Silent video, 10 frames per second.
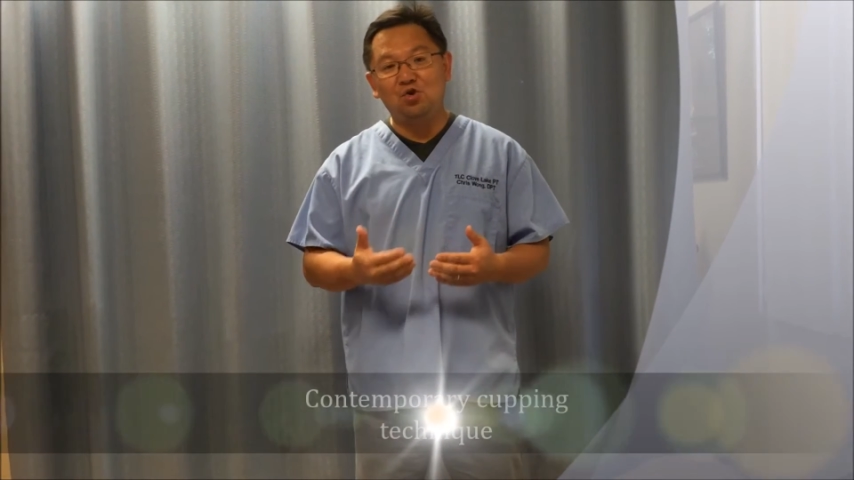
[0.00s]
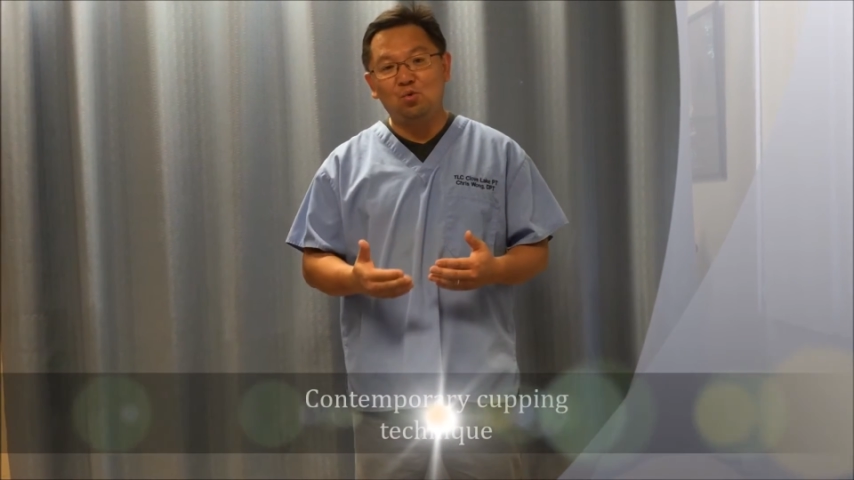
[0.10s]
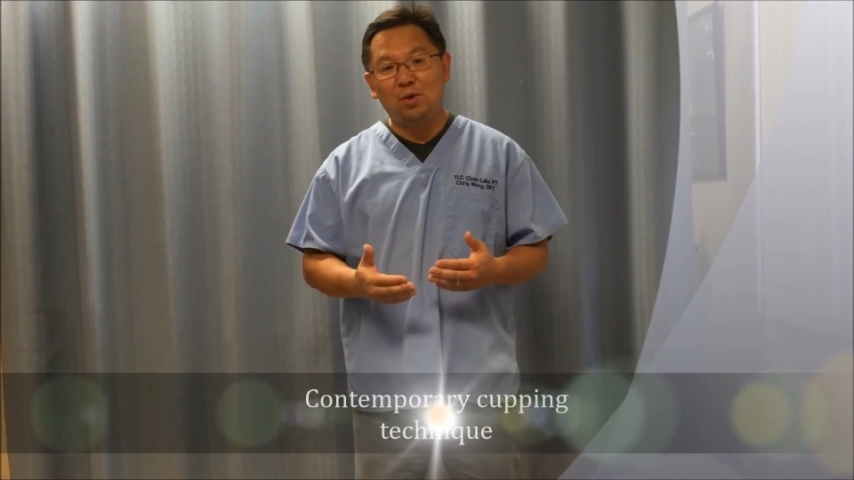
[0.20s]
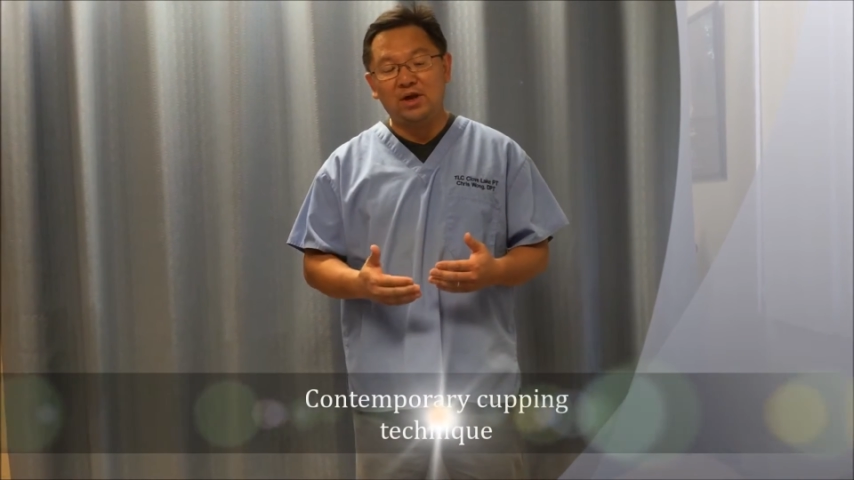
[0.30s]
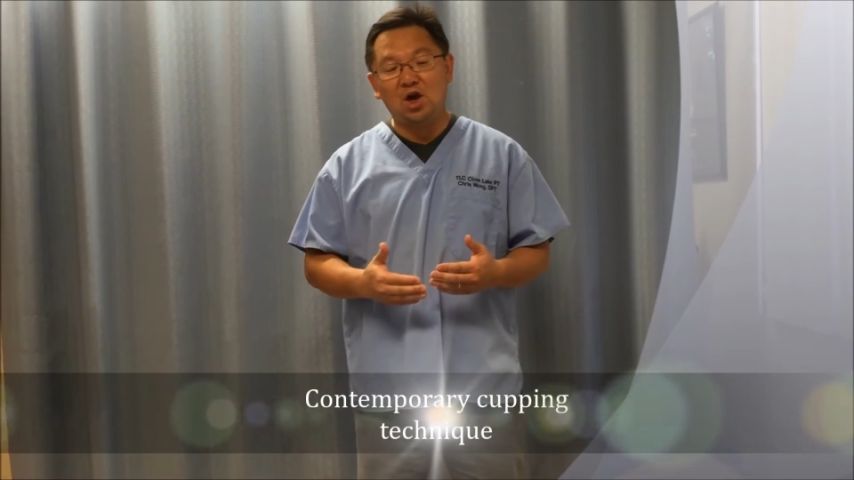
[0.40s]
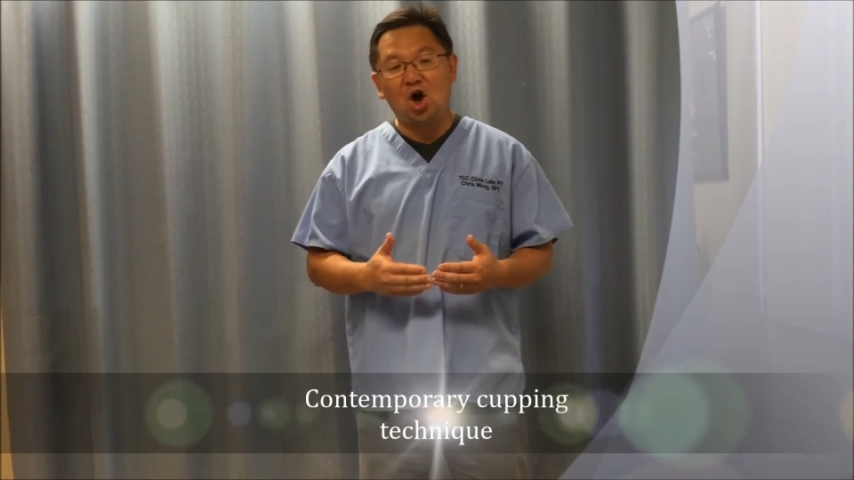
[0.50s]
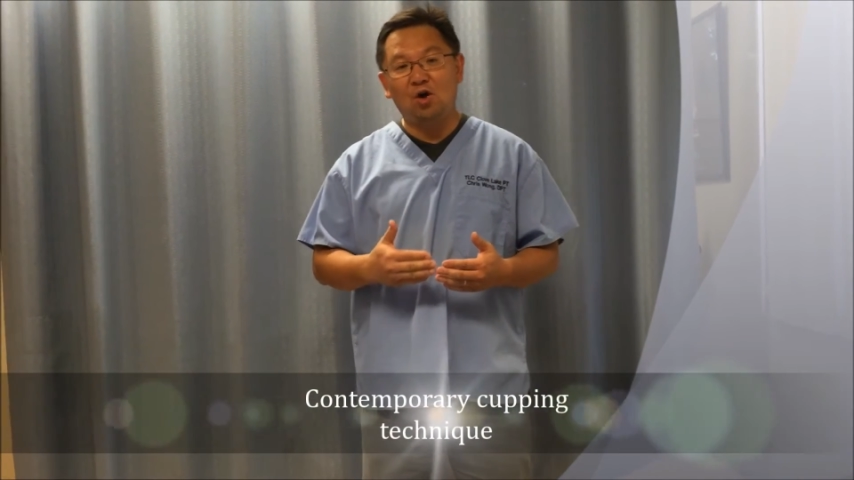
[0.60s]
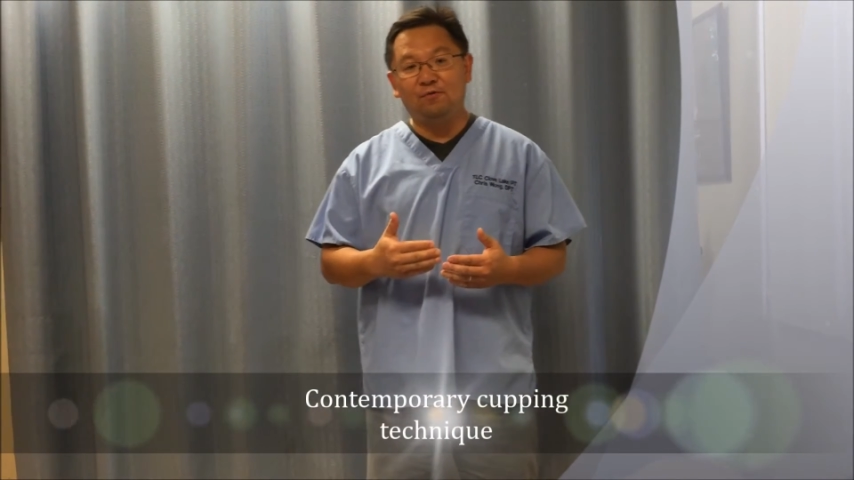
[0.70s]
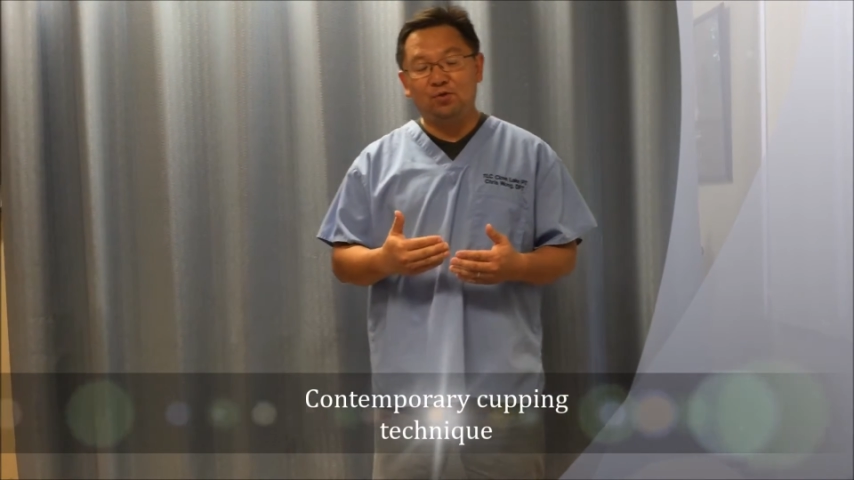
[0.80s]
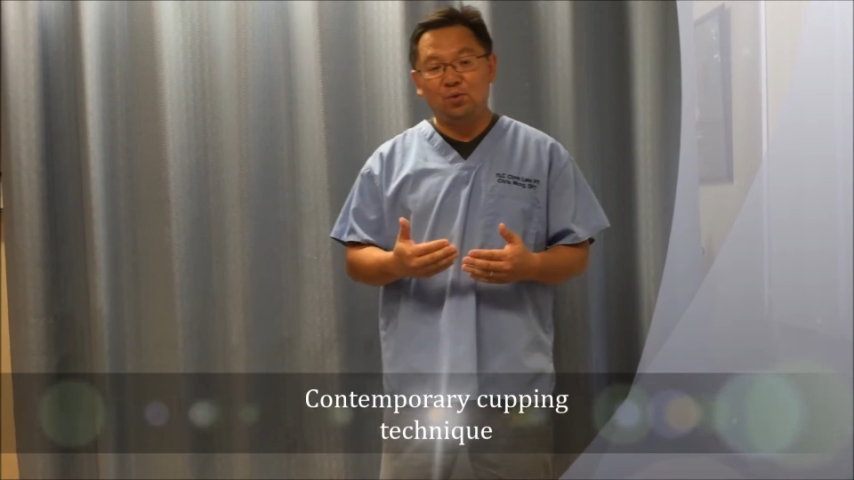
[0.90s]
new way
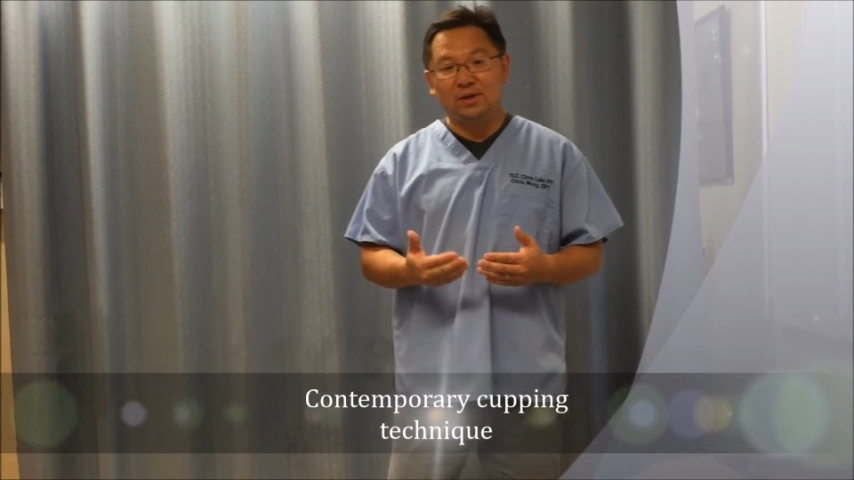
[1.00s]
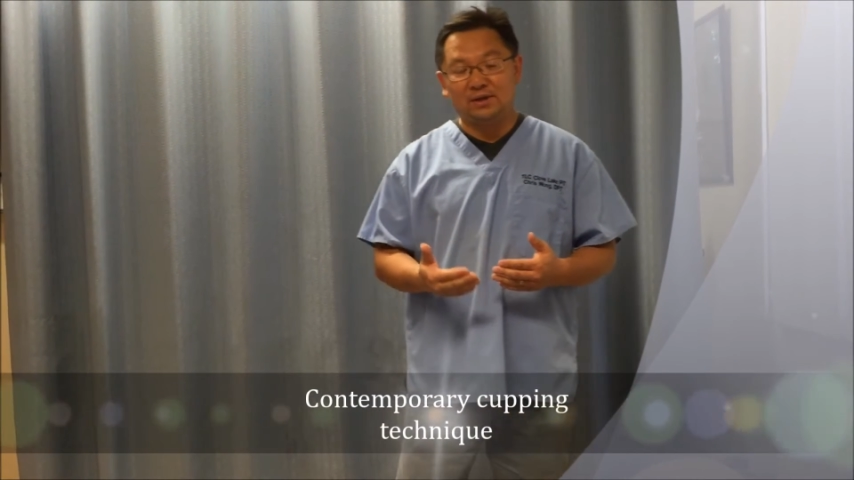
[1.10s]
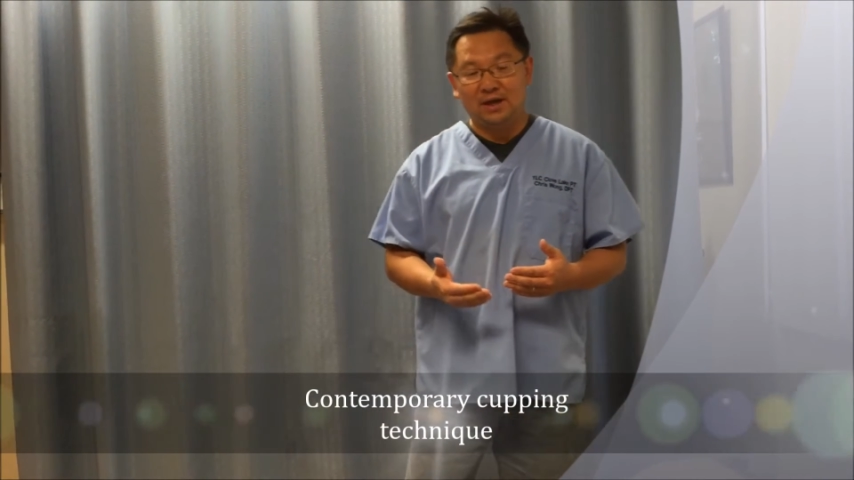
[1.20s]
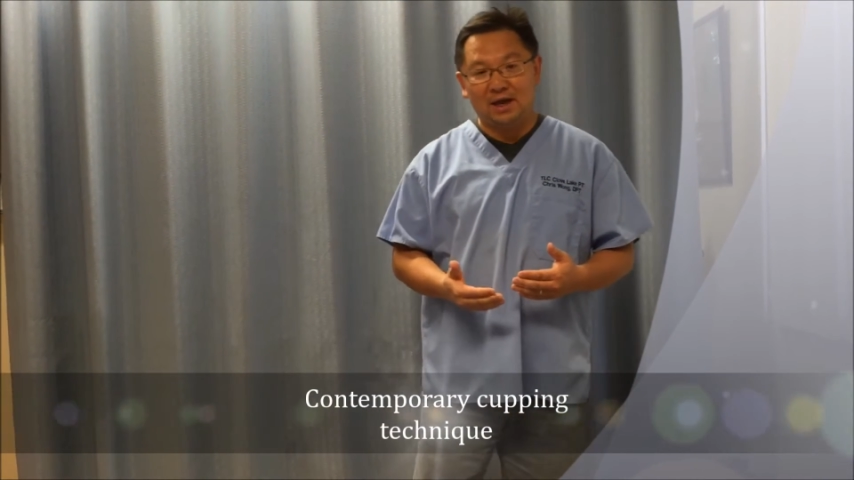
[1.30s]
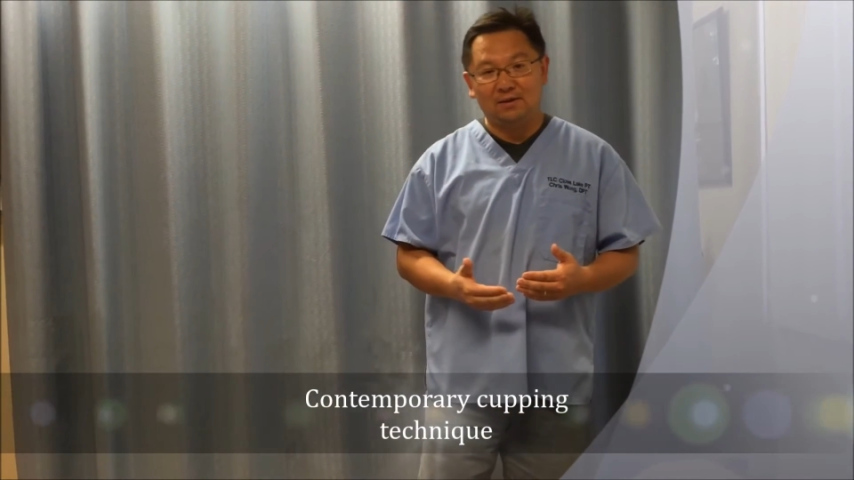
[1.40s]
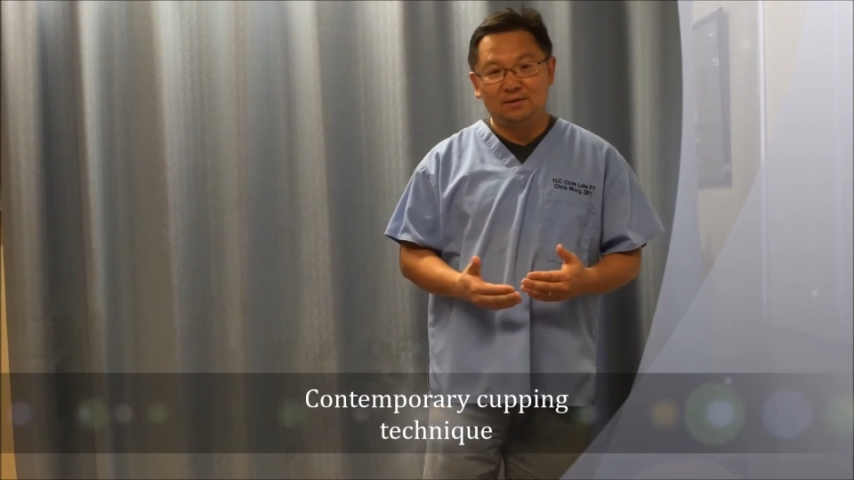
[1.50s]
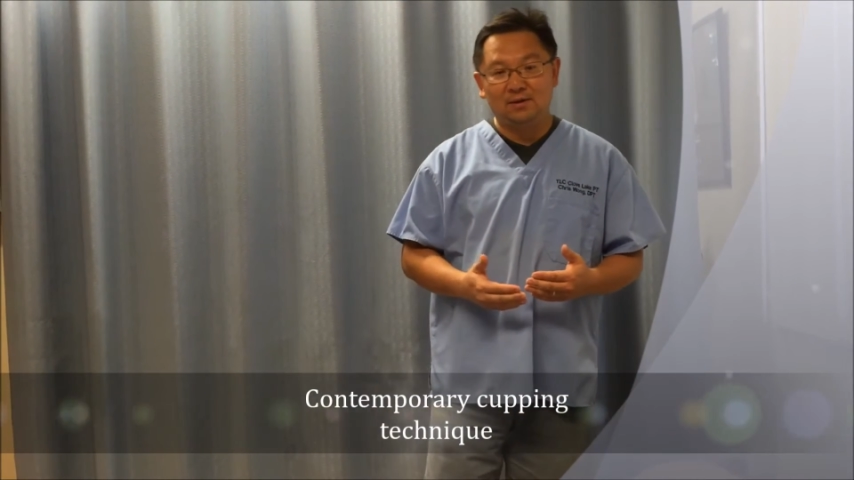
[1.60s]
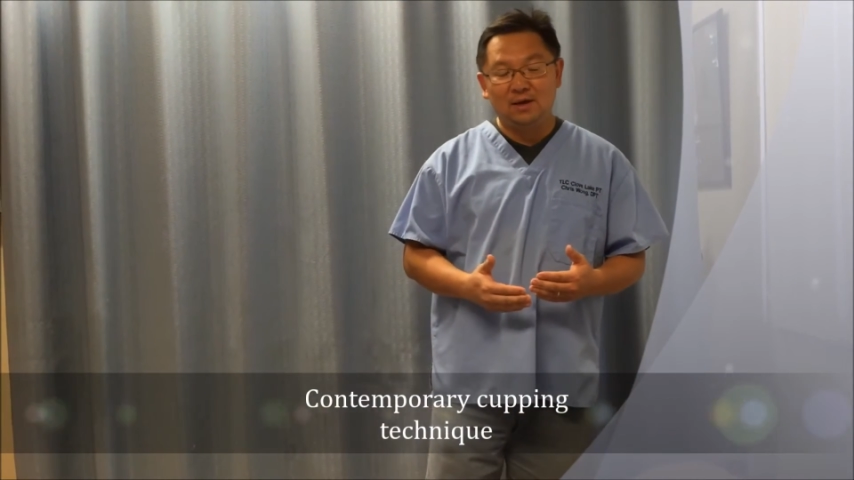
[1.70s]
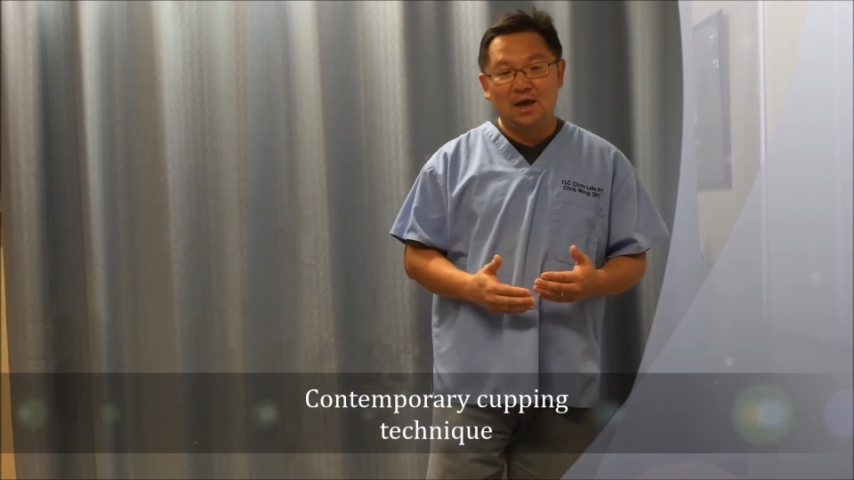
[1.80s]
of doing that.